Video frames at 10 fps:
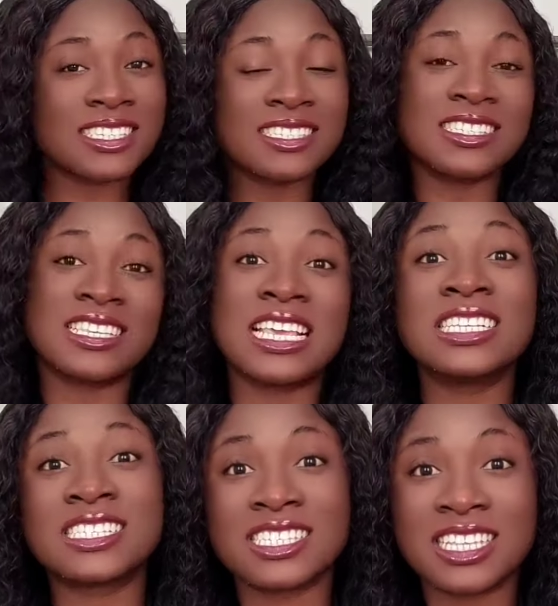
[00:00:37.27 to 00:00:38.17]
since
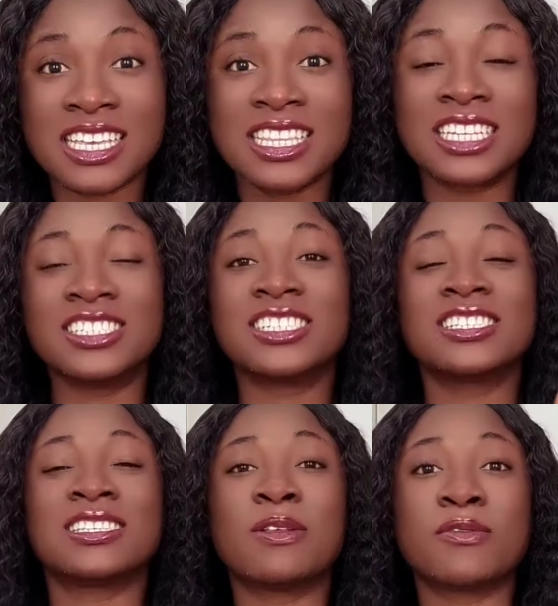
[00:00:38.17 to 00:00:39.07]
yesterday that
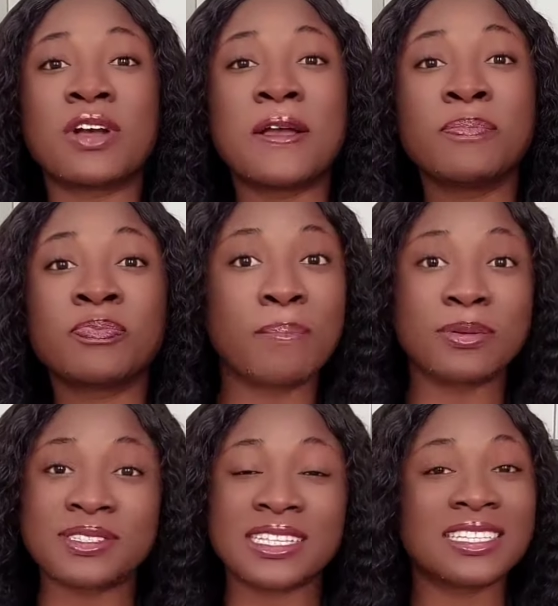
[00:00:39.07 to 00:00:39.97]
Gistlover
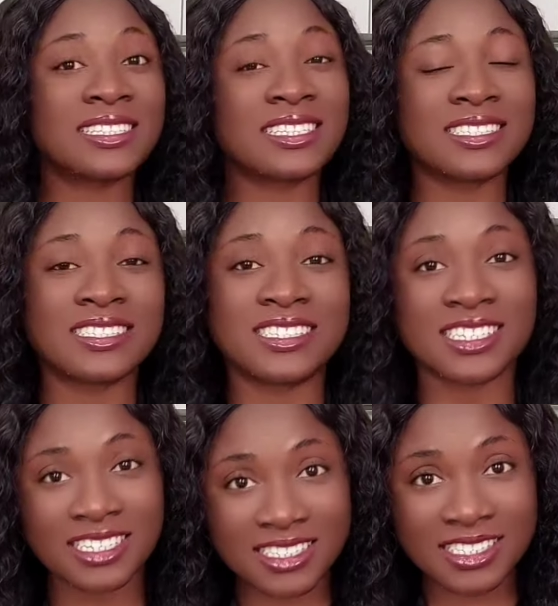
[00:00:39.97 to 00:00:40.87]
posted this
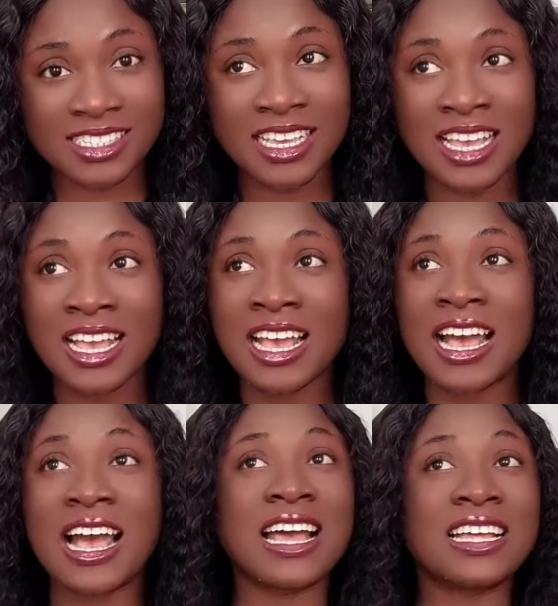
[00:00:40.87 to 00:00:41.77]
gist.
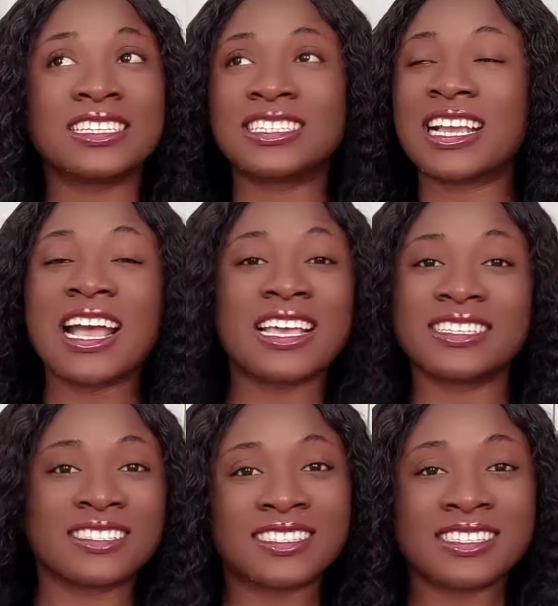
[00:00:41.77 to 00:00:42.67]
And
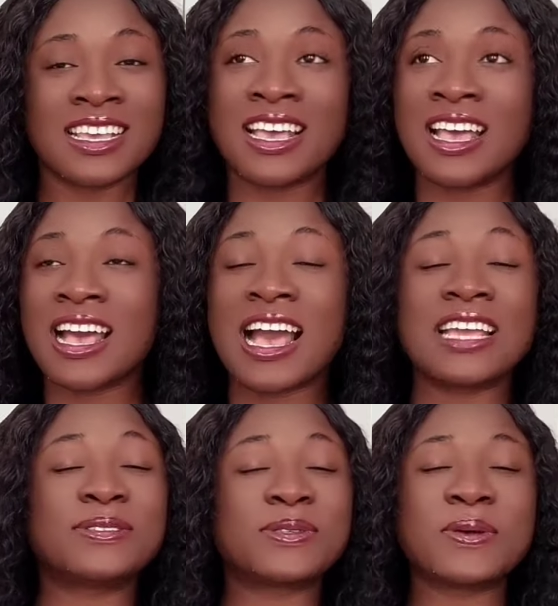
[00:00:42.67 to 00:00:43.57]
guys,
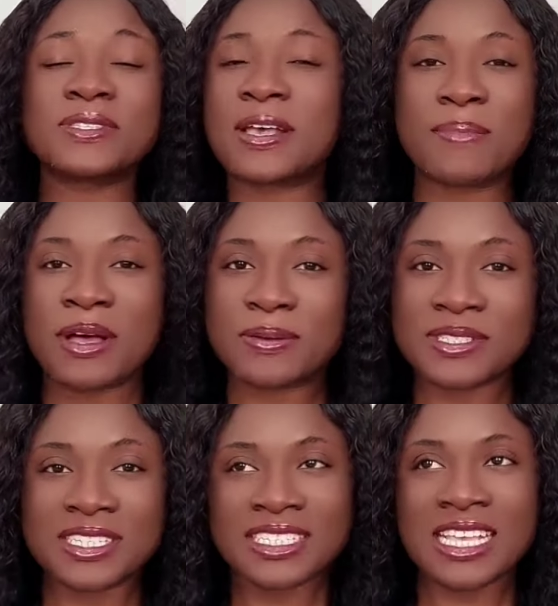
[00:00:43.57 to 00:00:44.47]
I thought
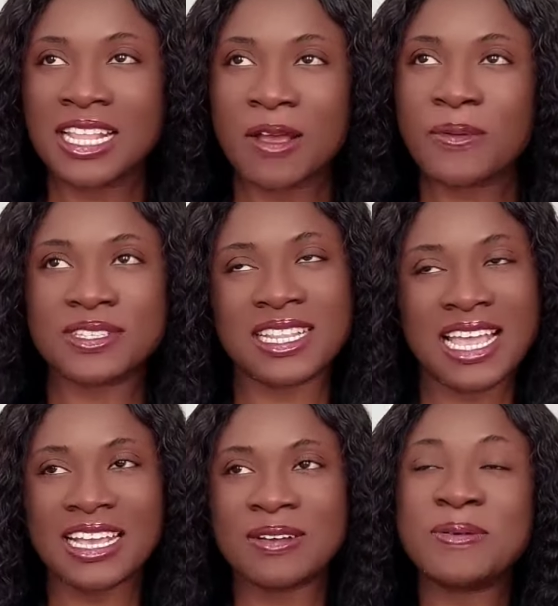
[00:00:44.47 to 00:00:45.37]
about it and I was
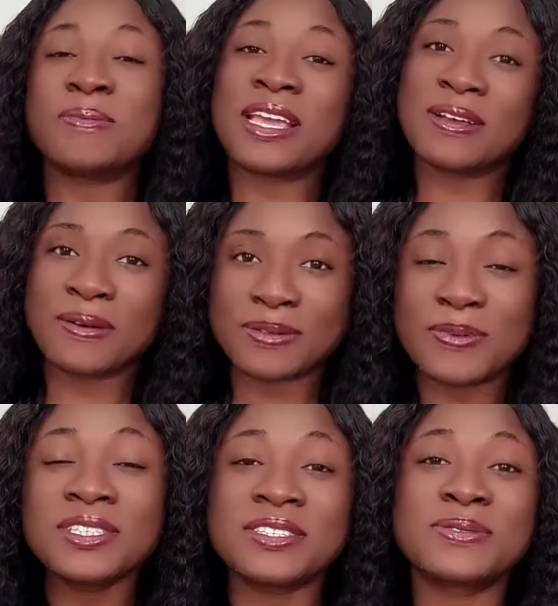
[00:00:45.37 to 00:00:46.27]
like, oh my God,
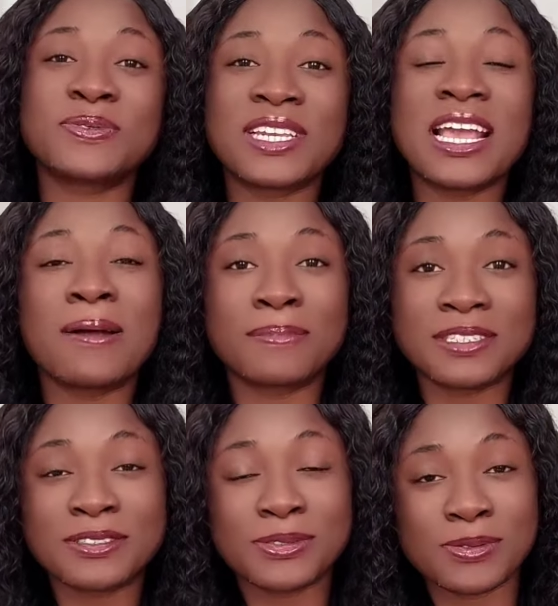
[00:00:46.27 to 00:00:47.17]
what is really
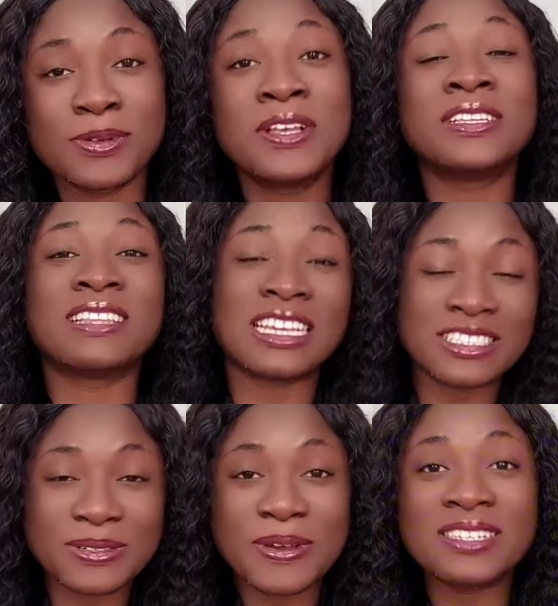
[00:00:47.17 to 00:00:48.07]
happening to
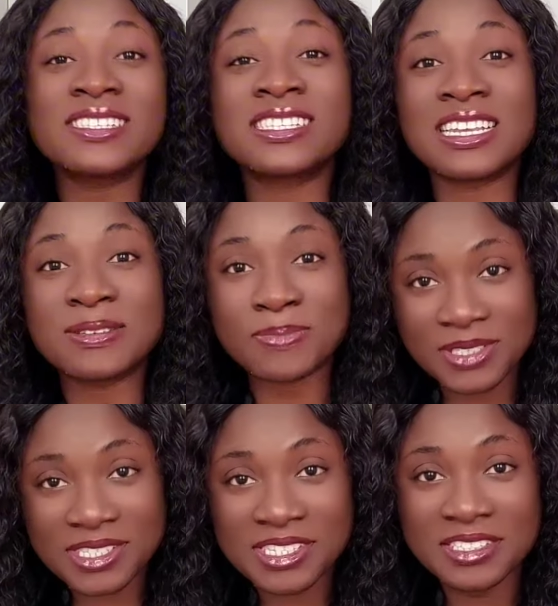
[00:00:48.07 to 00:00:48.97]
Nigerian
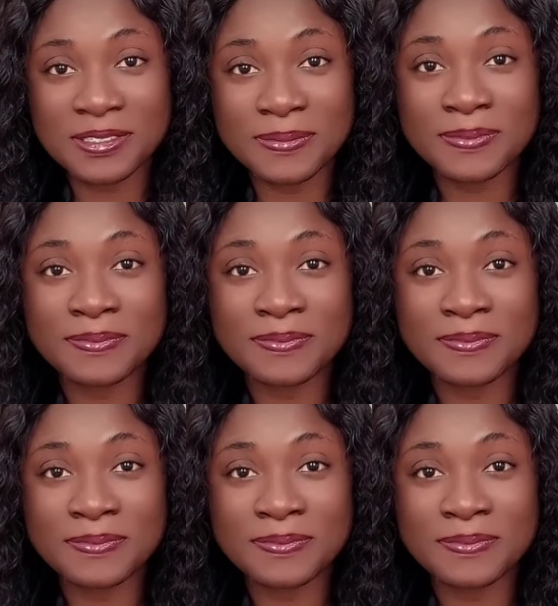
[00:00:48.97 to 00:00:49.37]
celebrities?